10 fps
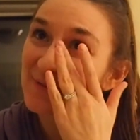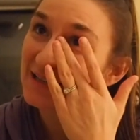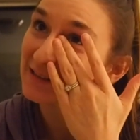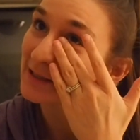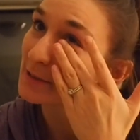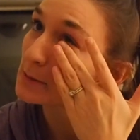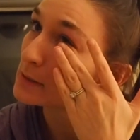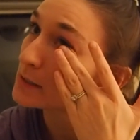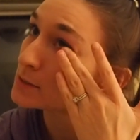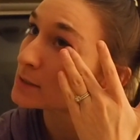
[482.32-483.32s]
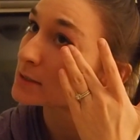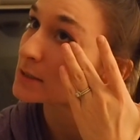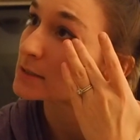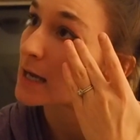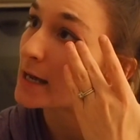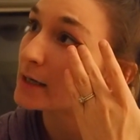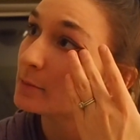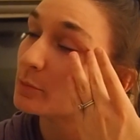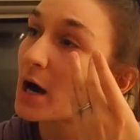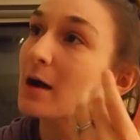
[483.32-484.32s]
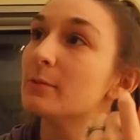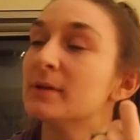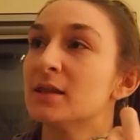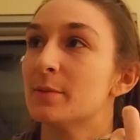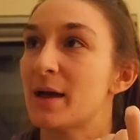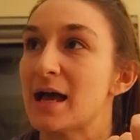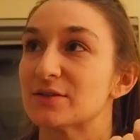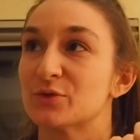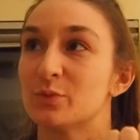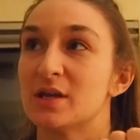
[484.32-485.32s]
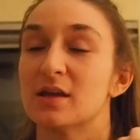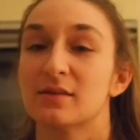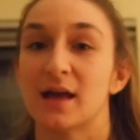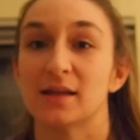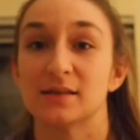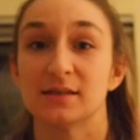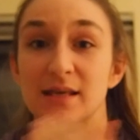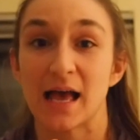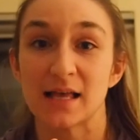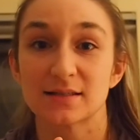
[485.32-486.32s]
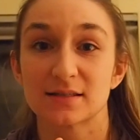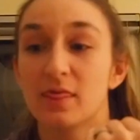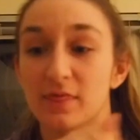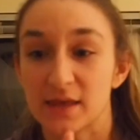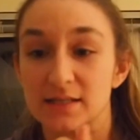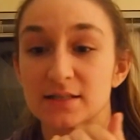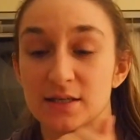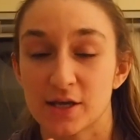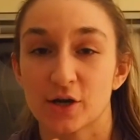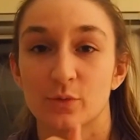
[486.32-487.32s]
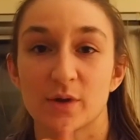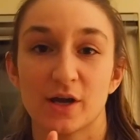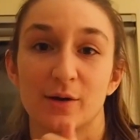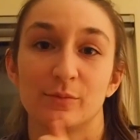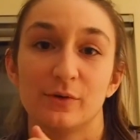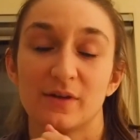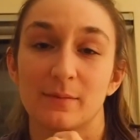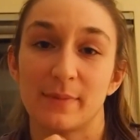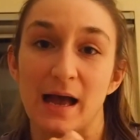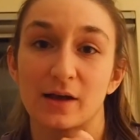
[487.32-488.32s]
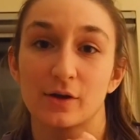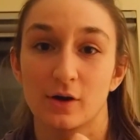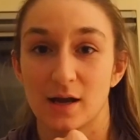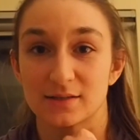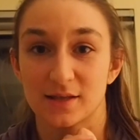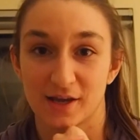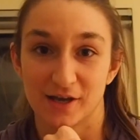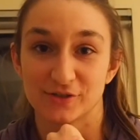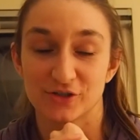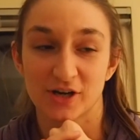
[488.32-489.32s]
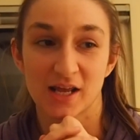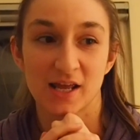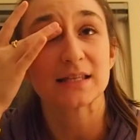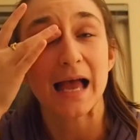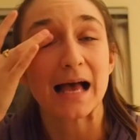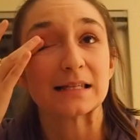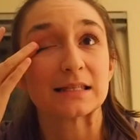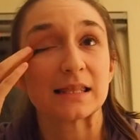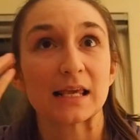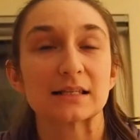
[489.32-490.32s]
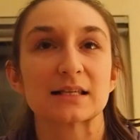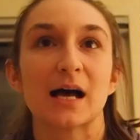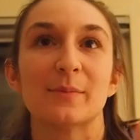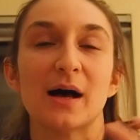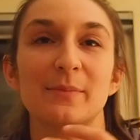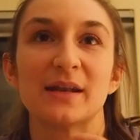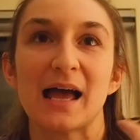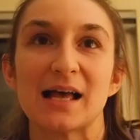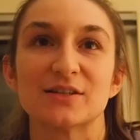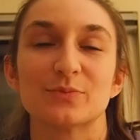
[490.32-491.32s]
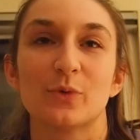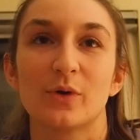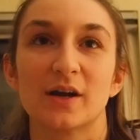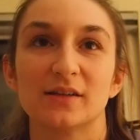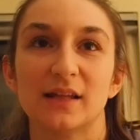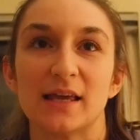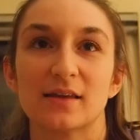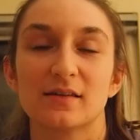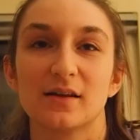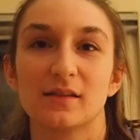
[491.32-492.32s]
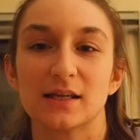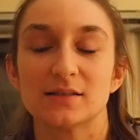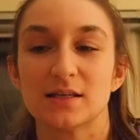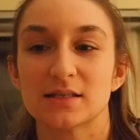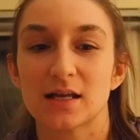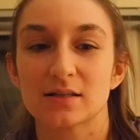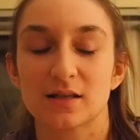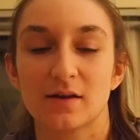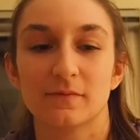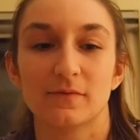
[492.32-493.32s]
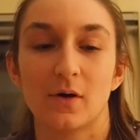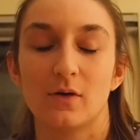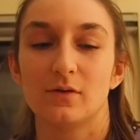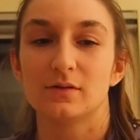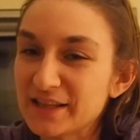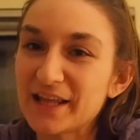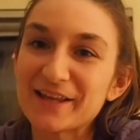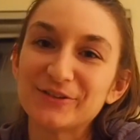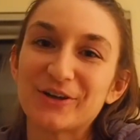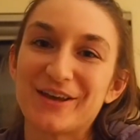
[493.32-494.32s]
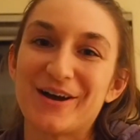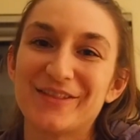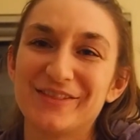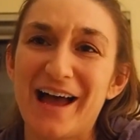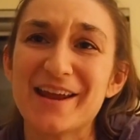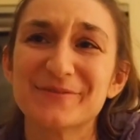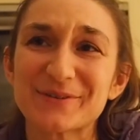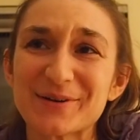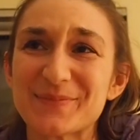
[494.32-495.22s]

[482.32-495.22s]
we literally just decided probably in the past week that yes, this year we are moving back across the country. As things come up and as more like like details unfold, and, like looking online for